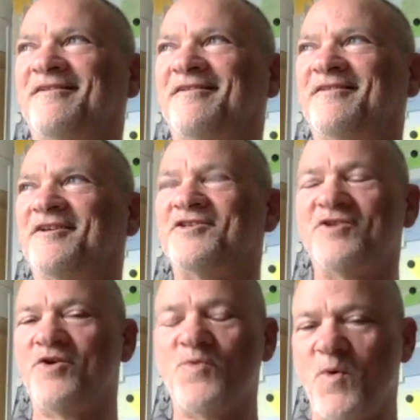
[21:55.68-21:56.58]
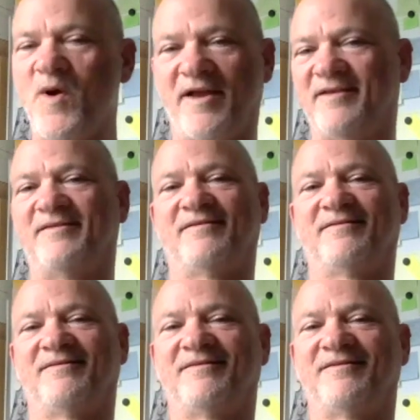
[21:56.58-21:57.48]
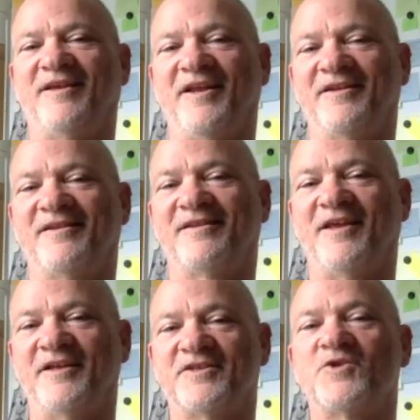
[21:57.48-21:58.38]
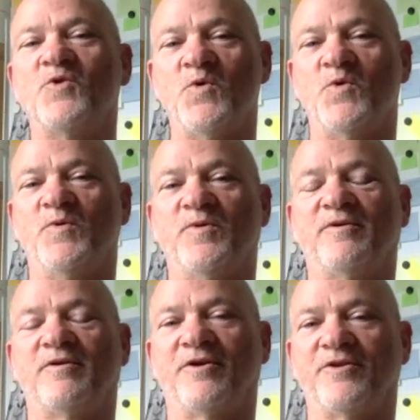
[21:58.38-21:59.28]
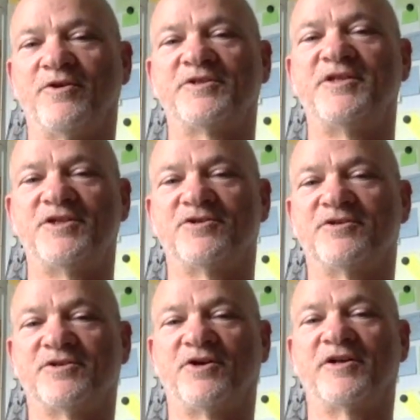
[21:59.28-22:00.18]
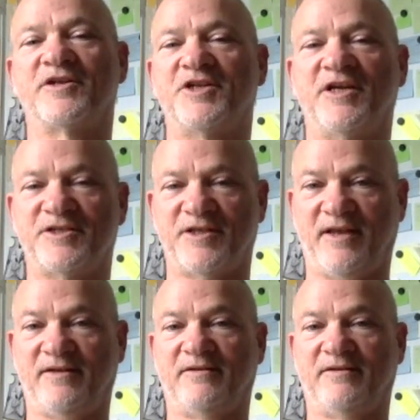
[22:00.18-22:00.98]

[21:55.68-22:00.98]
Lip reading: there's no way that that school or those teachers are going to change that.